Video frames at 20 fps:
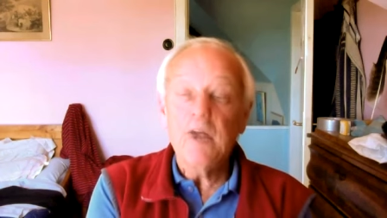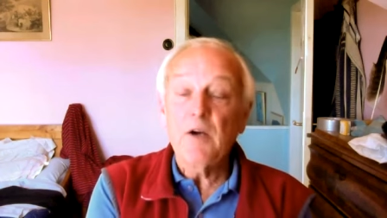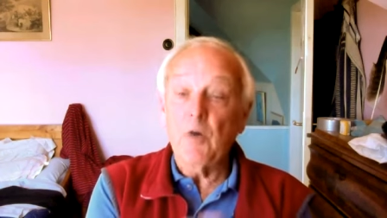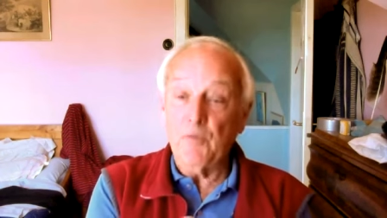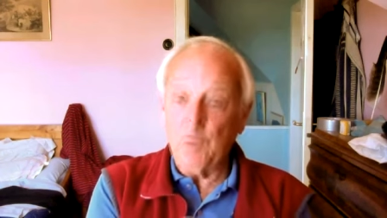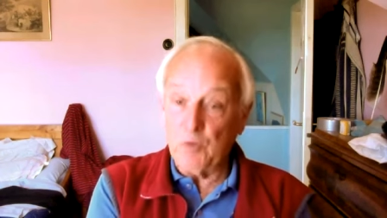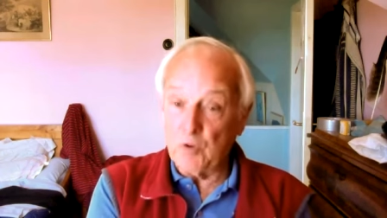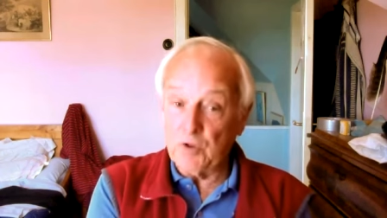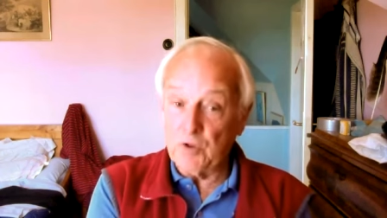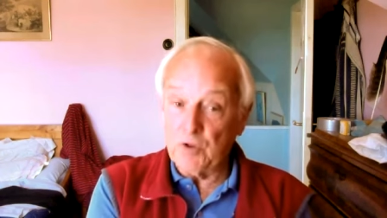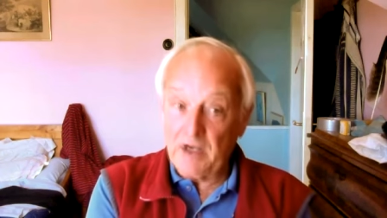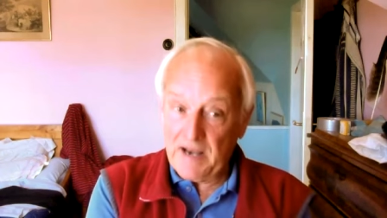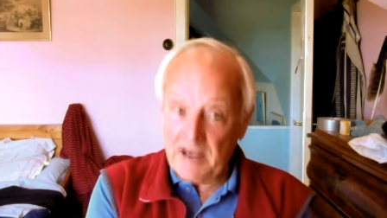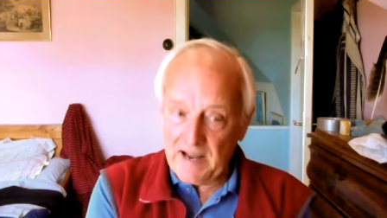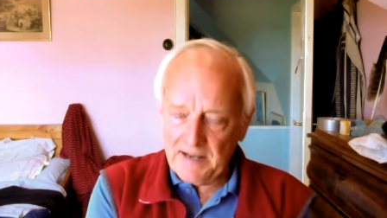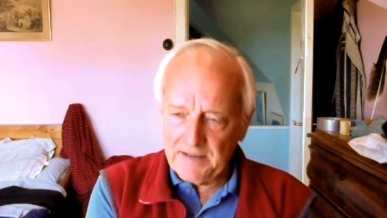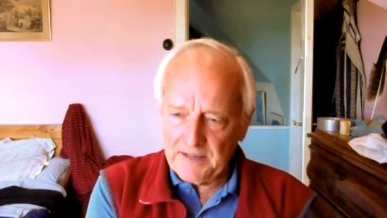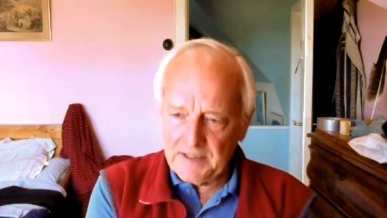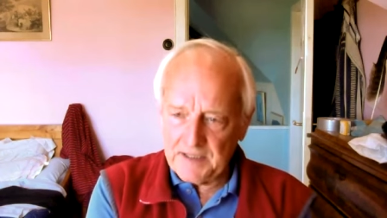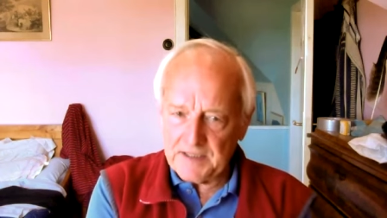Of course,
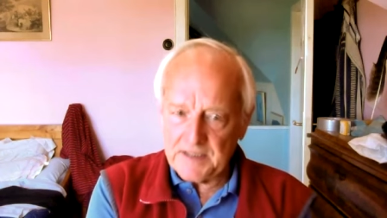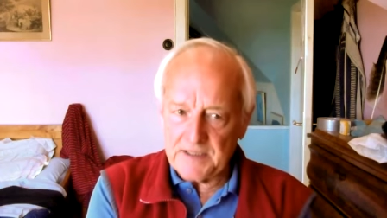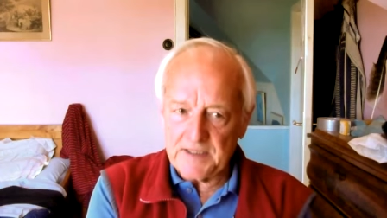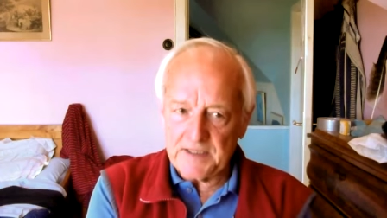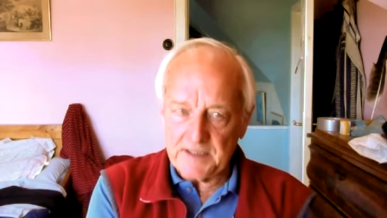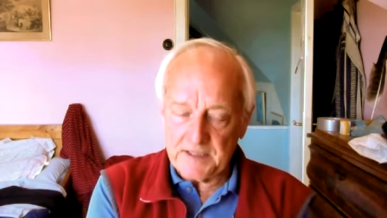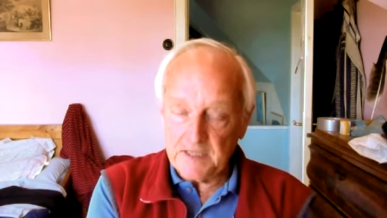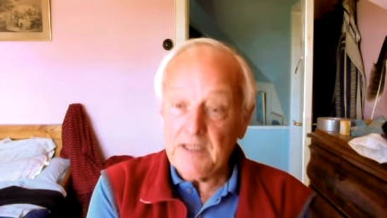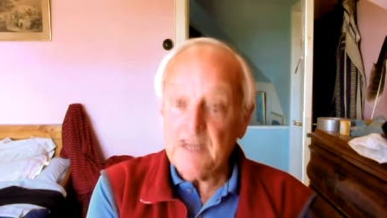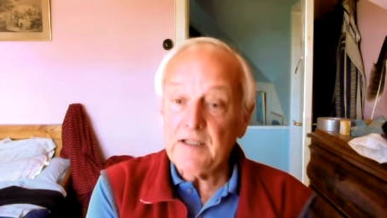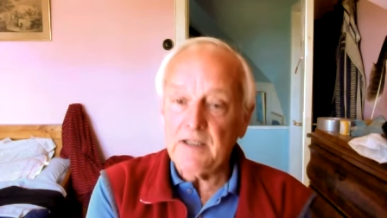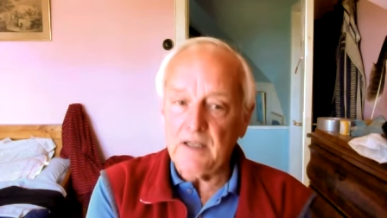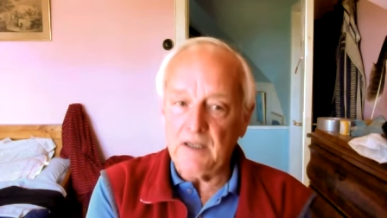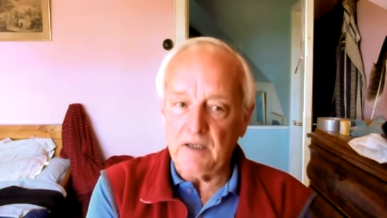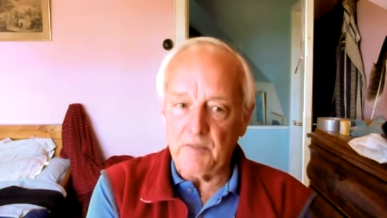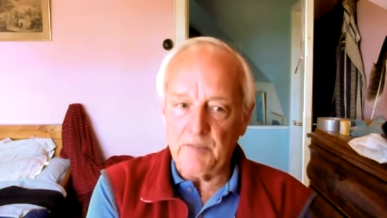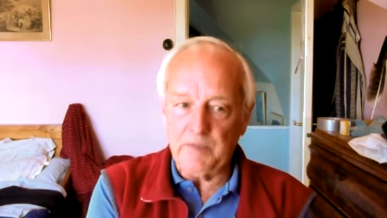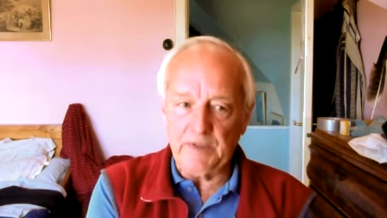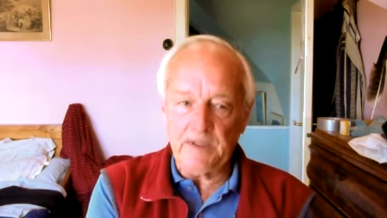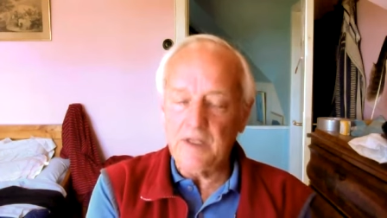land is
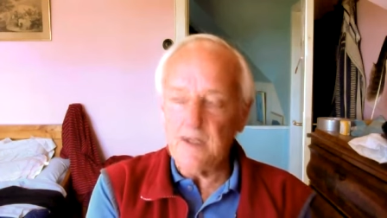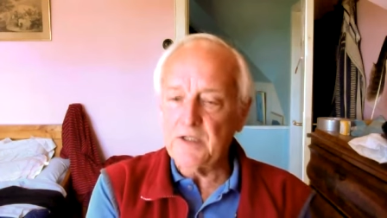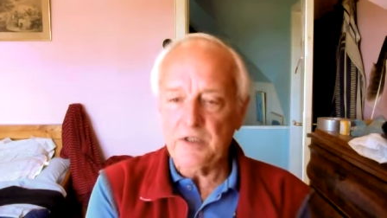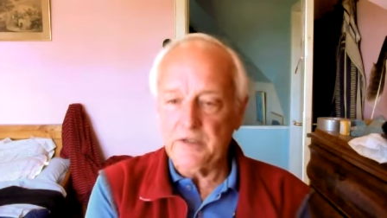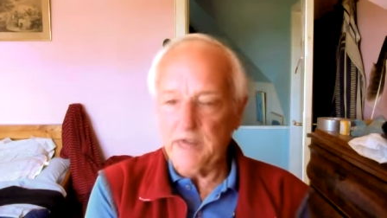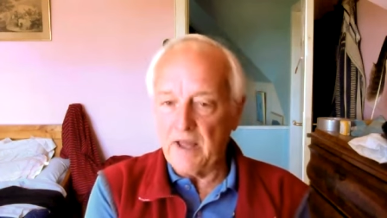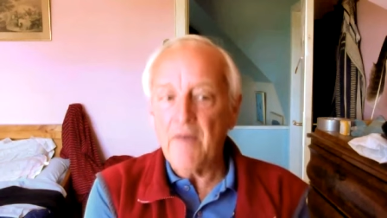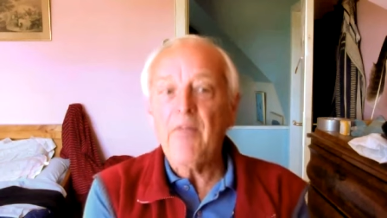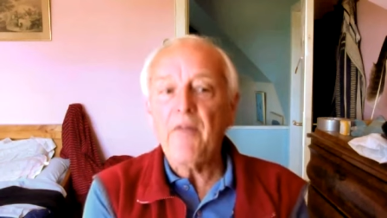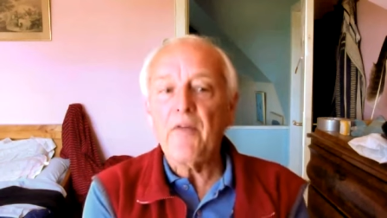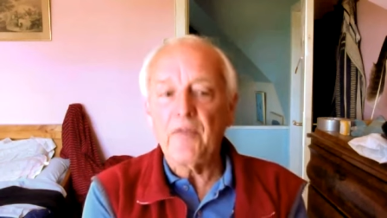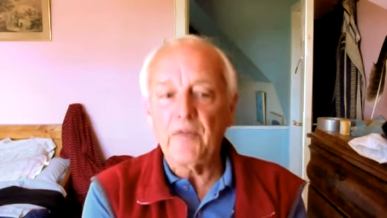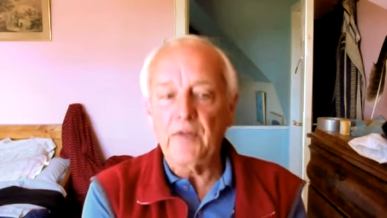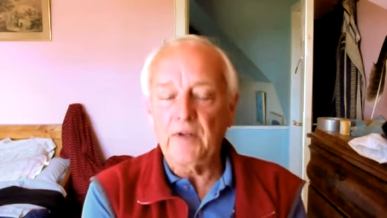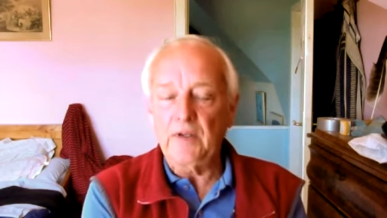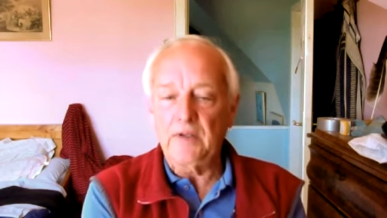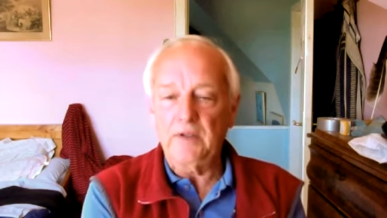sinking, but that's another thing.